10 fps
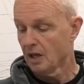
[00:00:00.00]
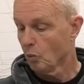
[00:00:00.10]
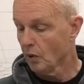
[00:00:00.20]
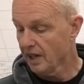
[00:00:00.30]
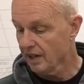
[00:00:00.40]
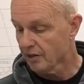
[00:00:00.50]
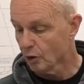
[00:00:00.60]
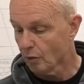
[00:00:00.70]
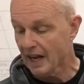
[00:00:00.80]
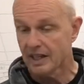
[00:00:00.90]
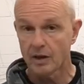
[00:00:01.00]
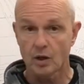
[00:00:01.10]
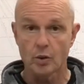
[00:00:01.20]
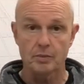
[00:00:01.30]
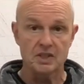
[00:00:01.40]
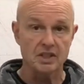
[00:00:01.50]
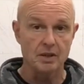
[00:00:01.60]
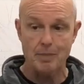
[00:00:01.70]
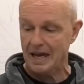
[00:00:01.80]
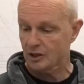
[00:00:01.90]
with the radio equipment and
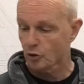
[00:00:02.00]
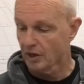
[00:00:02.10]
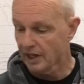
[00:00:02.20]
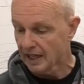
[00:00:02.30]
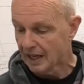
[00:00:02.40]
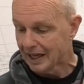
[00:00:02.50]
the battery